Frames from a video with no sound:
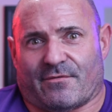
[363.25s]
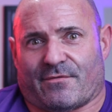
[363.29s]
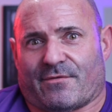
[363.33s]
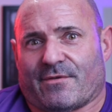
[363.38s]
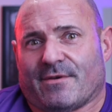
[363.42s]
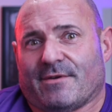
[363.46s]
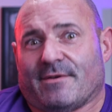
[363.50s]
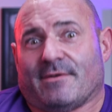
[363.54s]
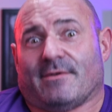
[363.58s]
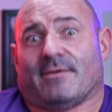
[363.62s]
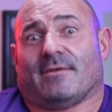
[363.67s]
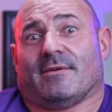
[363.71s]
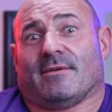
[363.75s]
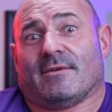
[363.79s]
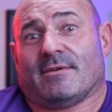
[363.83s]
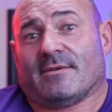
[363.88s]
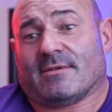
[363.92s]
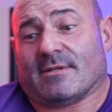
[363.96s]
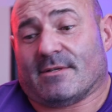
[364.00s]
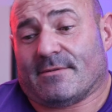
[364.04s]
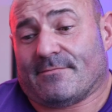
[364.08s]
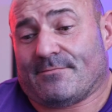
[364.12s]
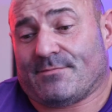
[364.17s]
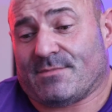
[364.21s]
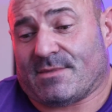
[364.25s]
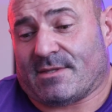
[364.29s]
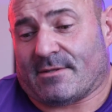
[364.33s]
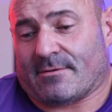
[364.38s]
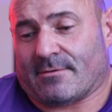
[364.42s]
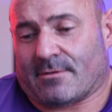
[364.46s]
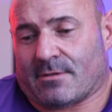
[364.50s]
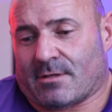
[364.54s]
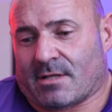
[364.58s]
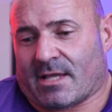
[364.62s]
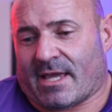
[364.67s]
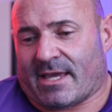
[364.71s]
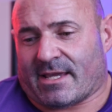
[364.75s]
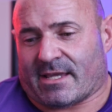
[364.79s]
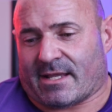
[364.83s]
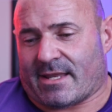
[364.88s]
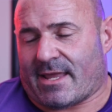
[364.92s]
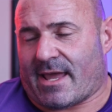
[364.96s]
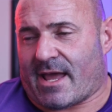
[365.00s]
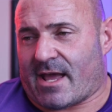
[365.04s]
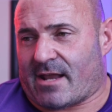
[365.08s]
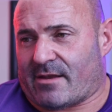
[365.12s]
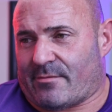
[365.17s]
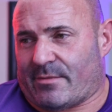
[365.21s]
of leg
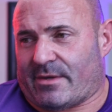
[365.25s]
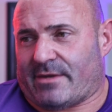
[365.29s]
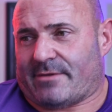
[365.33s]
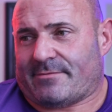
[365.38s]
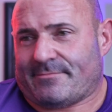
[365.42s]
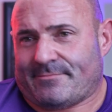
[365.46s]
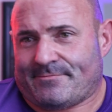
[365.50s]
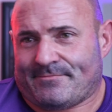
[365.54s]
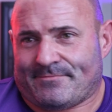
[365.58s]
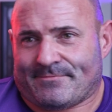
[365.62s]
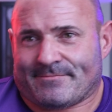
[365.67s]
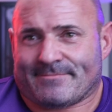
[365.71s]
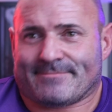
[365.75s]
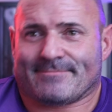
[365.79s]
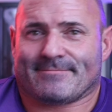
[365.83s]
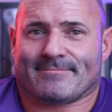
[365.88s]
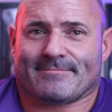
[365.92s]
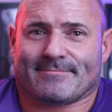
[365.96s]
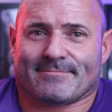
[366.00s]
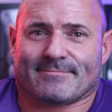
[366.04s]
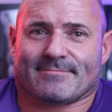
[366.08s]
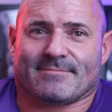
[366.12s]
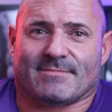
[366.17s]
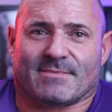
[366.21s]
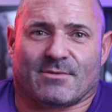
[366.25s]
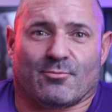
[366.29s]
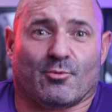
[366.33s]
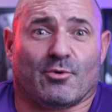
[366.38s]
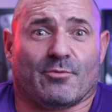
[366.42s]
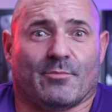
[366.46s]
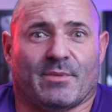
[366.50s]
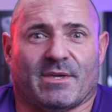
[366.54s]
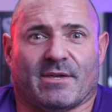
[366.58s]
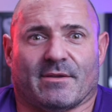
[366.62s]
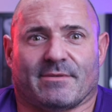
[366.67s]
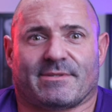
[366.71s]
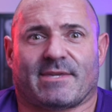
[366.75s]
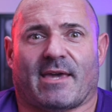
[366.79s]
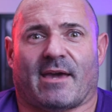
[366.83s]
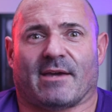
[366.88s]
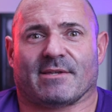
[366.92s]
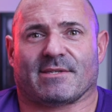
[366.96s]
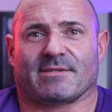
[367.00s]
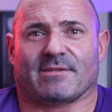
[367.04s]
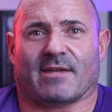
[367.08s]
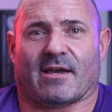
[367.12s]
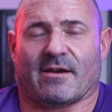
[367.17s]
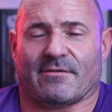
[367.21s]
anatomy. Will be a
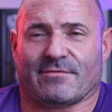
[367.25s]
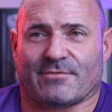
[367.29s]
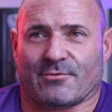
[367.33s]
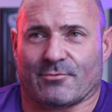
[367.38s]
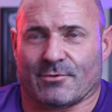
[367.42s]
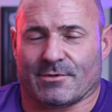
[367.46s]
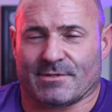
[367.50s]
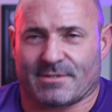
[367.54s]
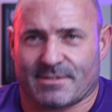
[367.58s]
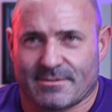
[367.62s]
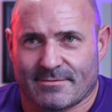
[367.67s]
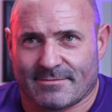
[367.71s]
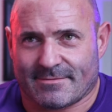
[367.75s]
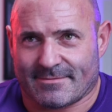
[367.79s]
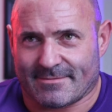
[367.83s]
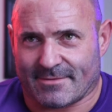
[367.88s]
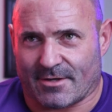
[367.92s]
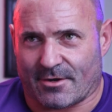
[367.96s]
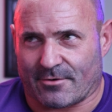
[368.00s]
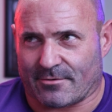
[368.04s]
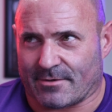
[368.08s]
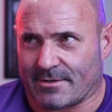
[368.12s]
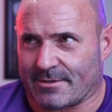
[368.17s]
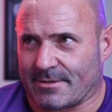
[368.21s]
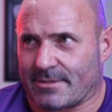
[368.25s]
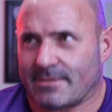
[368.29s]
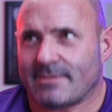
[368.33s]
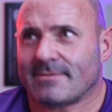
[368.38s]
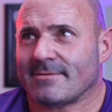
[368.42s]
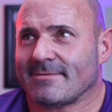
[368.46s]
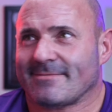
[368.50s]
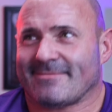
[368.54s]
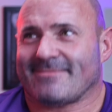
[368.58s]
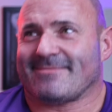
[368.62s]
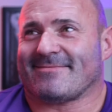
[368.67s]
test afterwards. Not really.